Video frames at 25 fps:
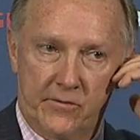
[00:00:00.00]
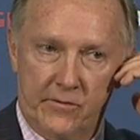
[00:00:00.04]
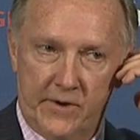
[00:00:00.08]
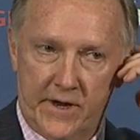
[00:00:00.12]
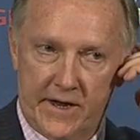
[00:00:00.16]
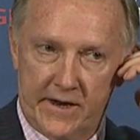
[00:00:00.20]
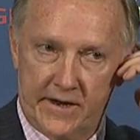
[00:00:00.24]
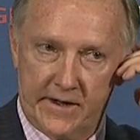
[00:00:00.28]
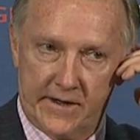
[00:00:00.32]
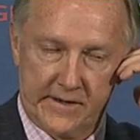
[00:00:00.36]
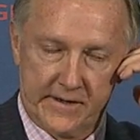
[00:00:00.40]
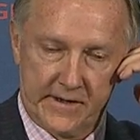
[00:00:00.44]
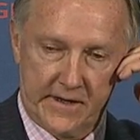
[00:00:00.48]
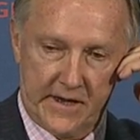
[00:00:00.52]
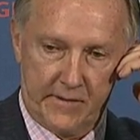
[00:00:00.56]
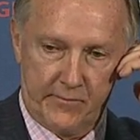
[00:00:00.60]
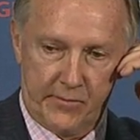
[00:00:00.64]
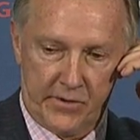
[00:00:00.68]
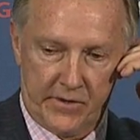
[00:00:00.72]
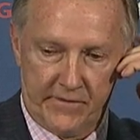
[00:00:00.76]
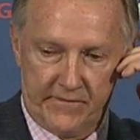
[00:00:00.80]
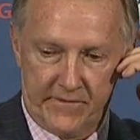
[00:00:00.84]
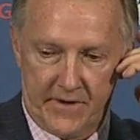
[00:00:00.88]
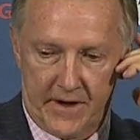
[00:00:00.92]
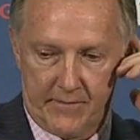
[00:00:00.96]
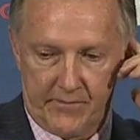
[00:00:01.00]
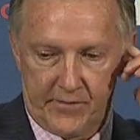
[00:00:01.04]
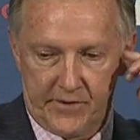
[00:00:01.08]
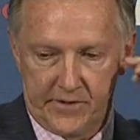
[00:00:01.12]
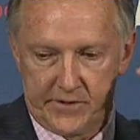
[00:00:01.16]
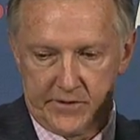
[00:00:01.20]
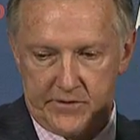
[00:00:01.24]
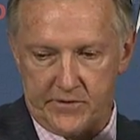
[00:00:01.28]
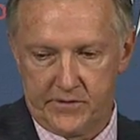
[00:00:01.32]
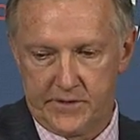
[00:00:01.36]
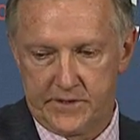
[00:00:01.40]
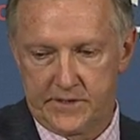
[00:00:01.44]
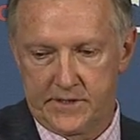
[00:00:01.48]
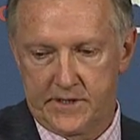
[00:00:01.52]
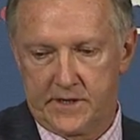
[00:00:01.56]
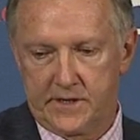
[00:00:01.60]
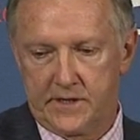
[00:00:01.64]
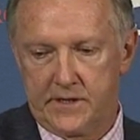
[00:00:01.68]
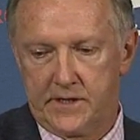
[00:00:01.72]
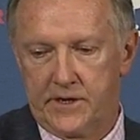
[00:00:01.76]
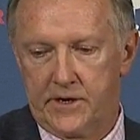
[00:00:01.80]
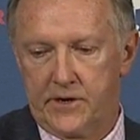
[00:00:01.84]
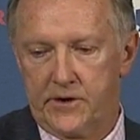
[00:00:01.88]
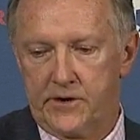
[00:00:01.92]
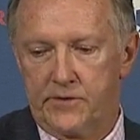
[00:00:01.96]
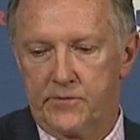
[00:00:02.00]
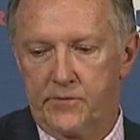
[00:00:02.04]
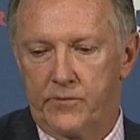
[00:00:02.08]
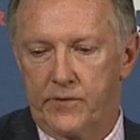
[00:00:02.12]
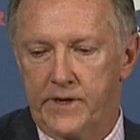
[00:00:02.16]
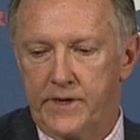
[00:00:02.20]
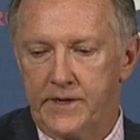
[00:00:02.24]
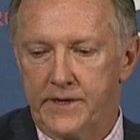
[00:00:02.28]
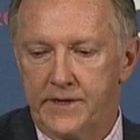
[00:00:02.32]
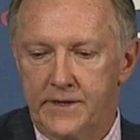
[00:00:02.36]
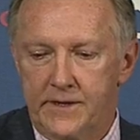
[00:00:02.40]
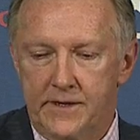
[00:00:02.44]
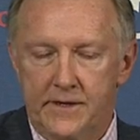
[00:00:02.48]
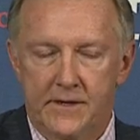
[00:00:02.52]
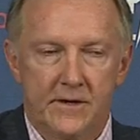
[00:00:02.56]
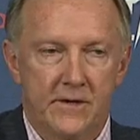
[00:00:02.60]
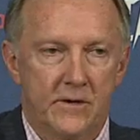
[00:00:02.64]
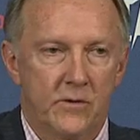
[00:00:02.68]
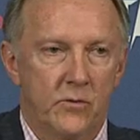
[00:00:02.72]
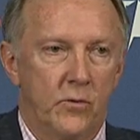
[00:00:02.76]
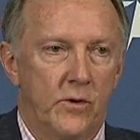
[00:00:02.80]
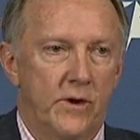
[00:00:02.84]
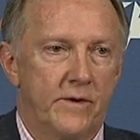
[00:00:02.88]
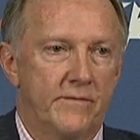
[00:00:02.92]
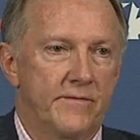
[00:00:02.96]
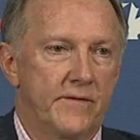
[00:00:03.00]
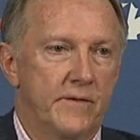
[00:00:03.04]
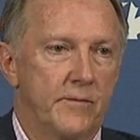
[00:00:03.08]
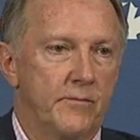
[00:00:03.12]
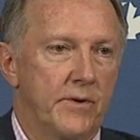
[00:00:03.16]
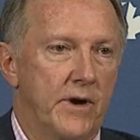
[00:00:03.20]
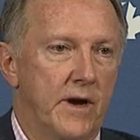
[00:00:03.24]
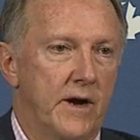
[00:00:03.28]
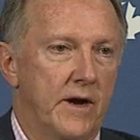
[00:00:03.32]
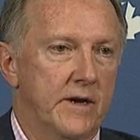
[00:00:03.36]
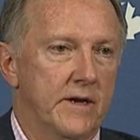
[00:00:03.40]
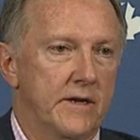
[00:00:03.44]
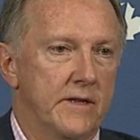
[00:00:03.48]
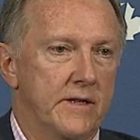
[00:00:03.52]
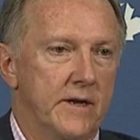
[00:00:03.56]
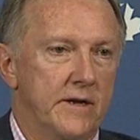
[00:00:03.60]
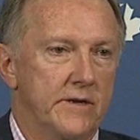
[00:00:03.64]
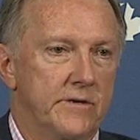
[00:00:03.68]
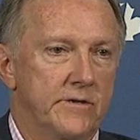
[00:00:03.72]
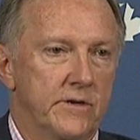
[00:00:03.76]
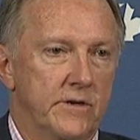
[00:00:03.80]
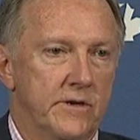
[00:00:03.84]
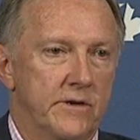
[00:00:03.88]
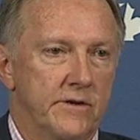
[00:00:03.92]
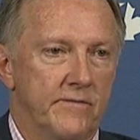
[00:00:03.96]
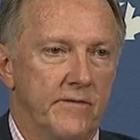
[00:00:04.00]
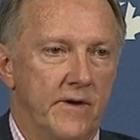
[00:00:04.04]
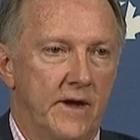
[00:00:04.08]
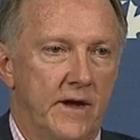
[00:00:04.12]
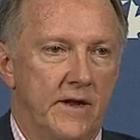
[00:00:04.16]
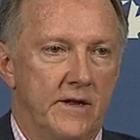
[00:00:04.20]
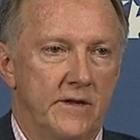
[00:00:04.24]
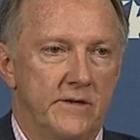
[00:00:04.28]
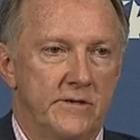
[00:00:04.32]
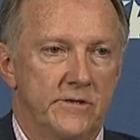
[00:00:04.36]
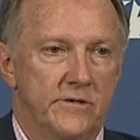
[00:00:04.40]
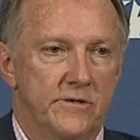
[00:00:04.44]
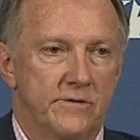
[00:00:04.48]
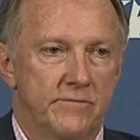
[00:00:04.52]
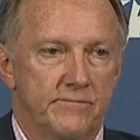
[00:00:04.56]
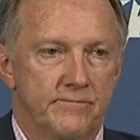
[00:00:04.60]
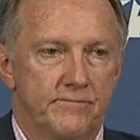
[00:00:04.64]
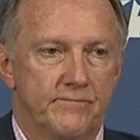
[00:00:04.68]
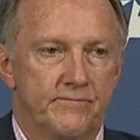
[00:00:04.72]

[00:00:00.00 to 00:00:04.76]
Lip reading: We had a couple of opportunities to clear it, and we whiffed the puck, and they took advantage.